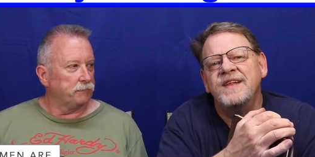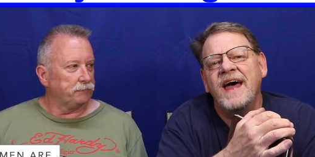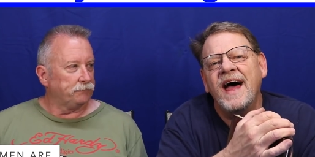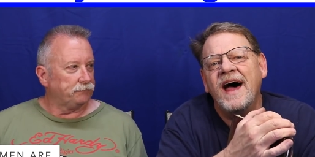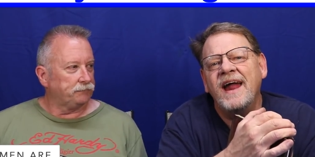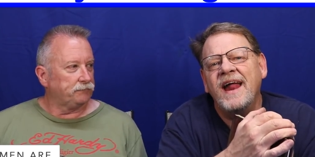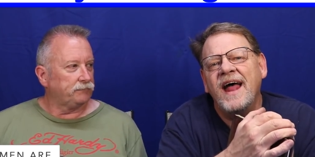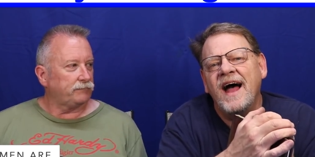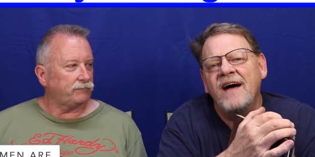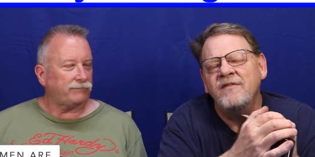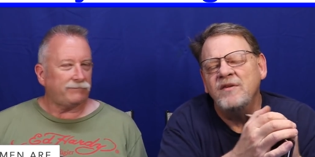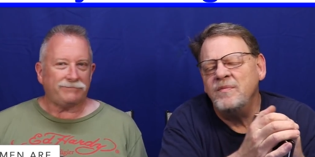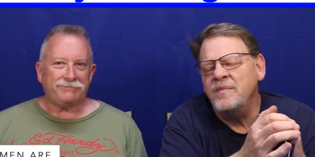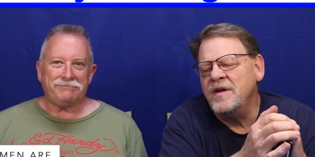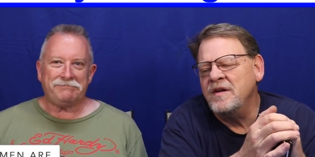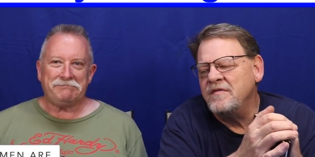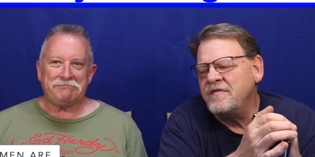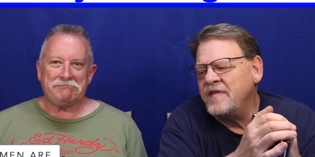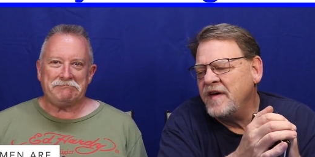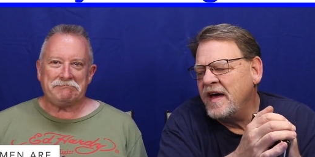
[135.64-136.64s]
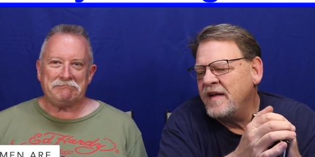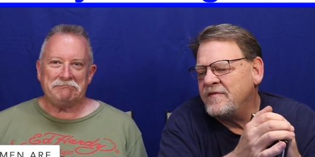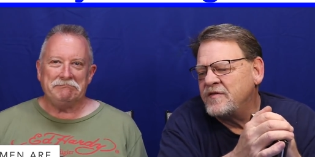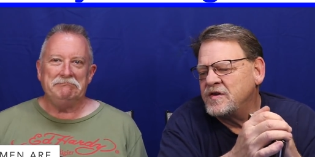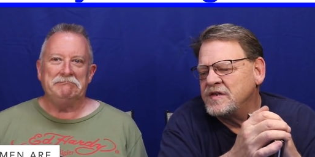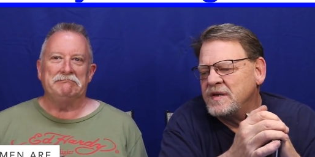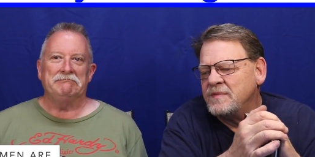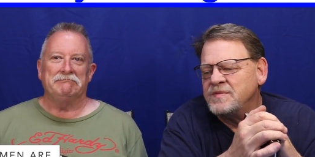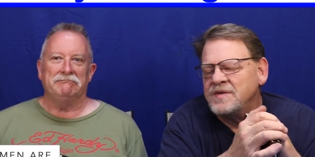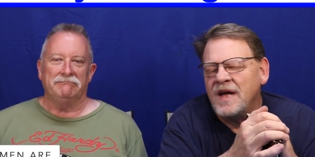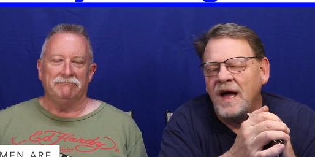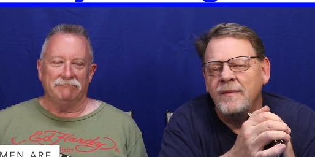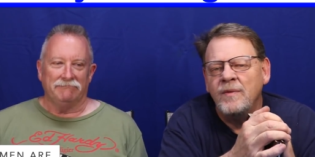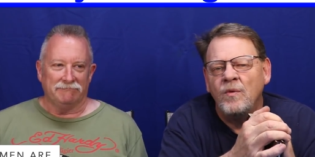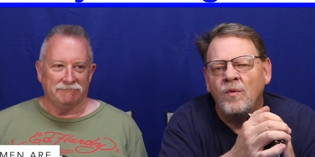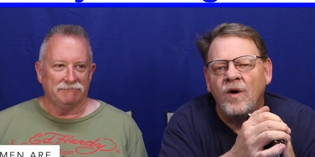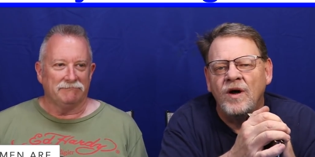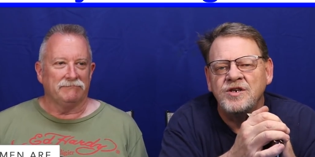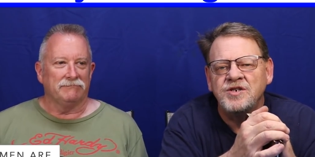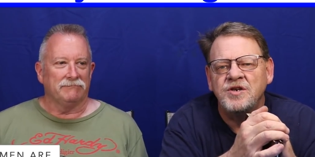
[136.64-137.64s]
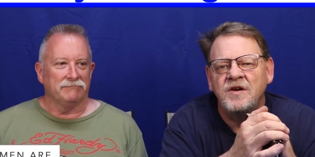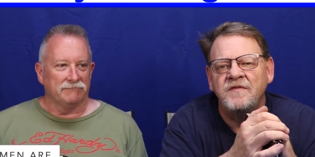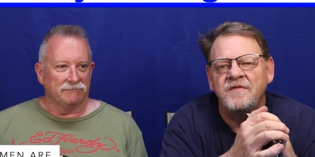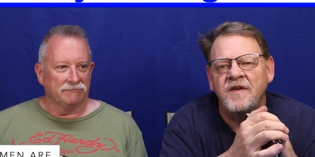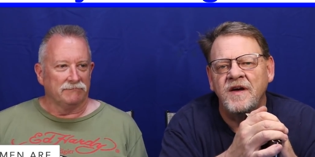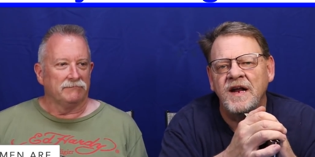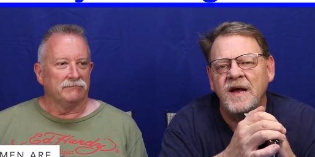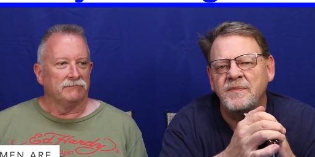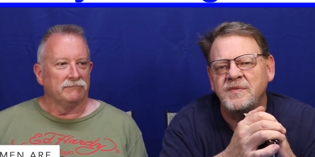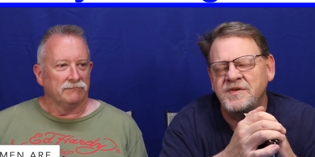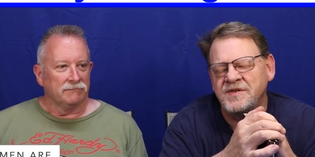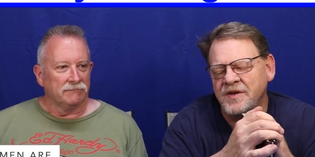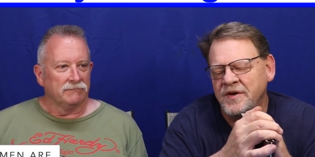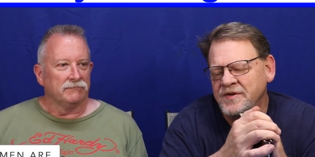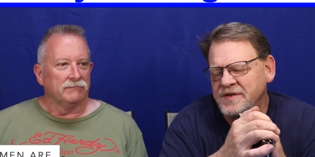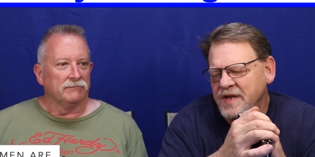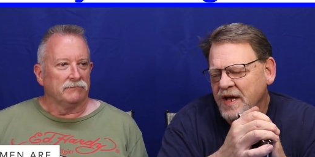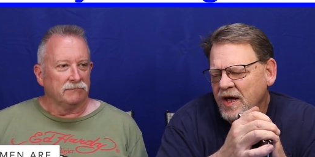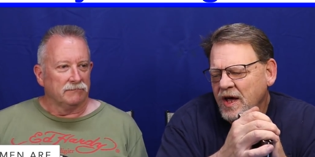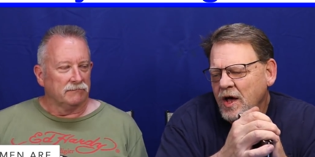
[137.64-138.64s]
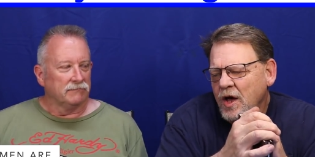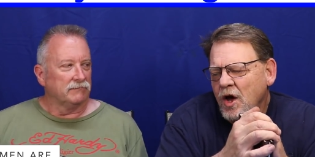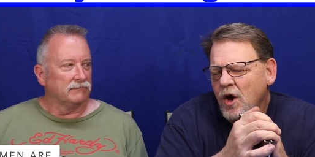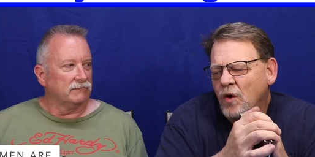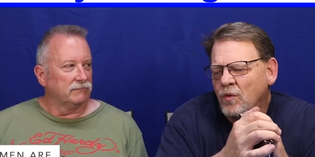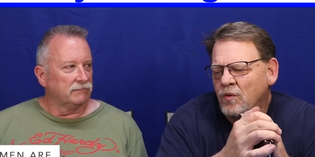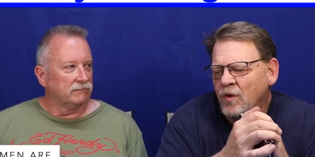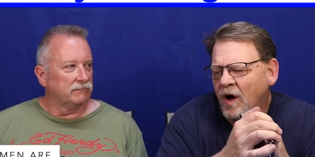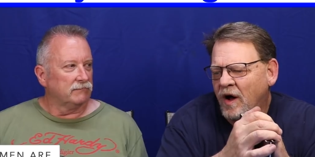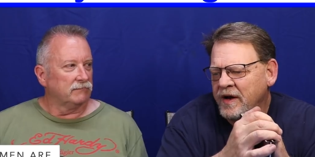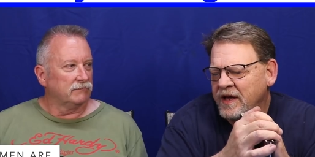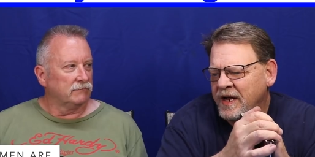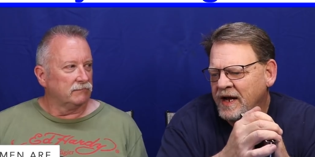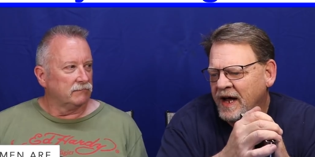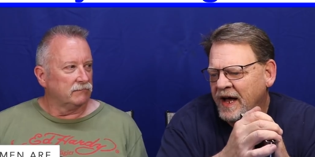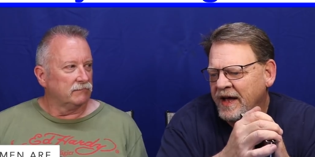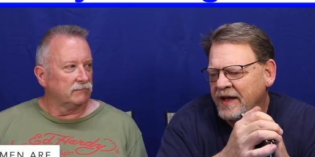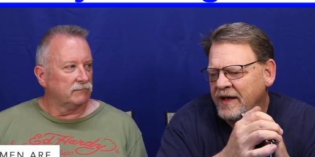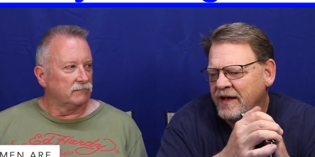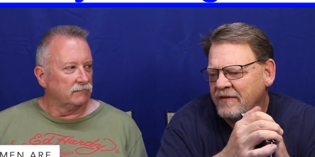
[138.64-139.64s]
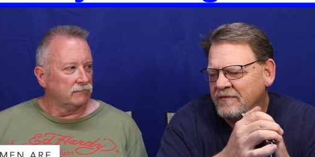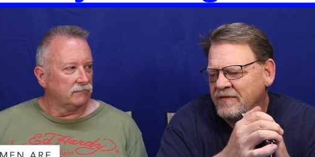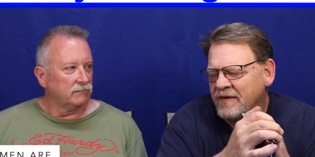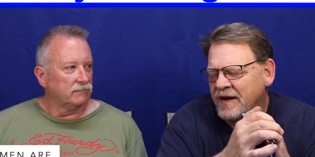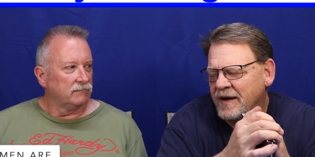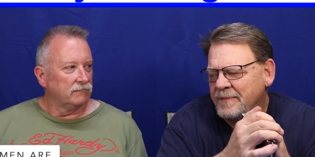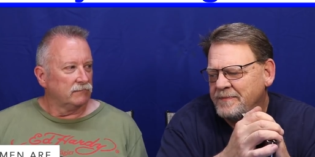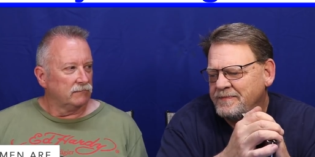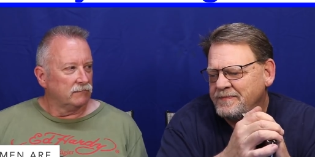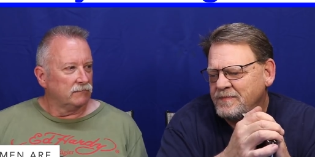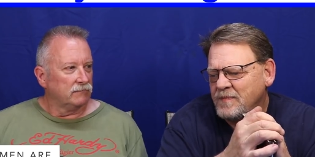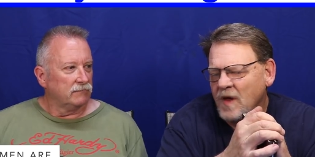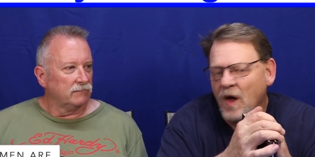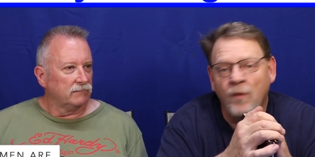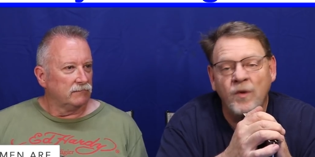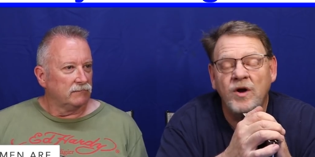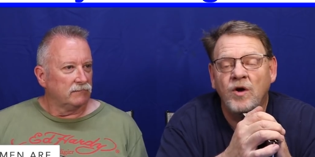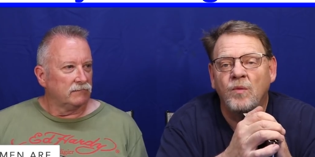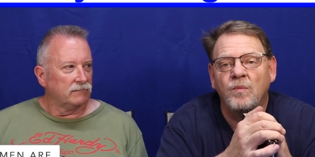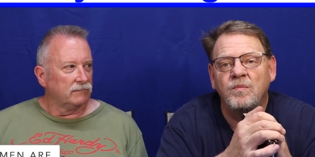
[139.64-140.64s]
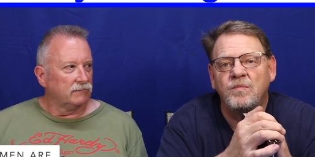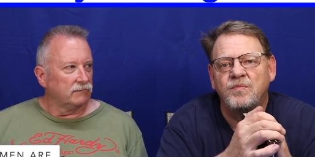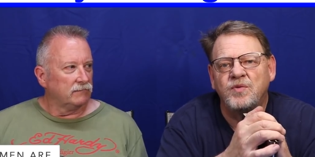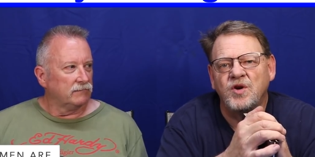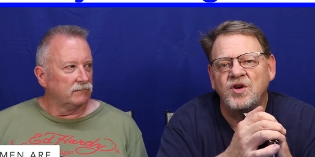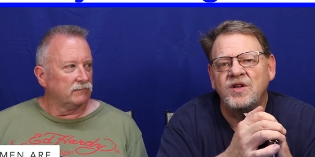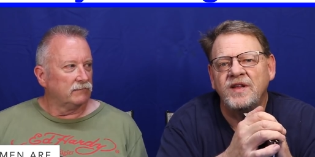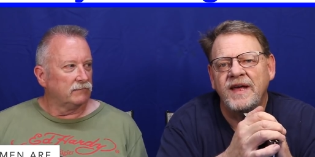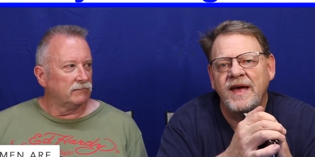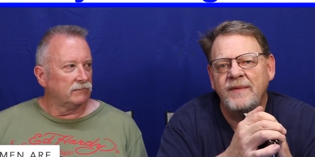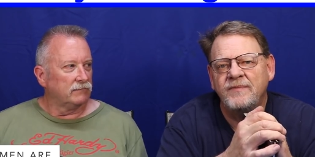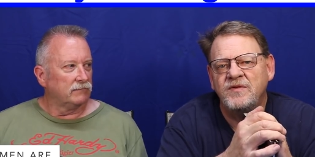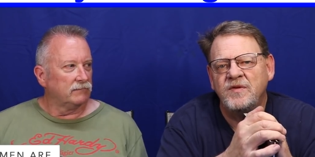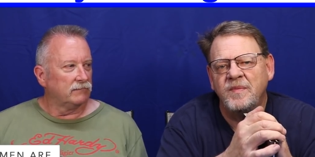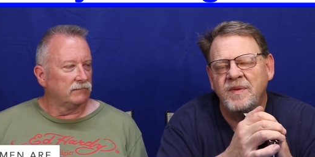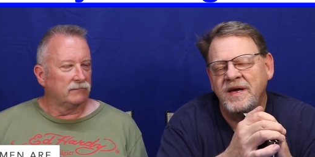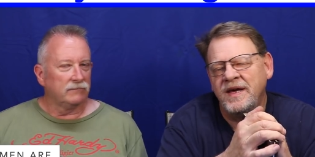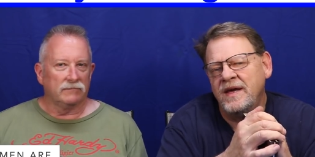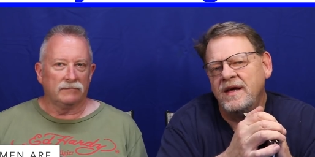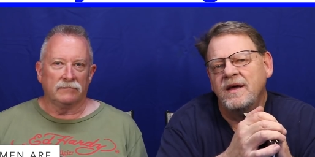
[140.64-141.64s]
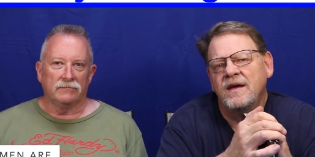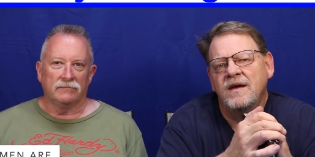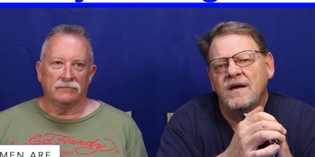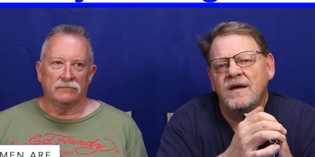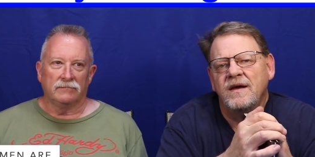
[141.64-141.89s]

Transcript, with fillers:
Speaker 1: that, having been a fan for some time and watched our Fenn episodes. Ronnie and I have... we don't proclaim to be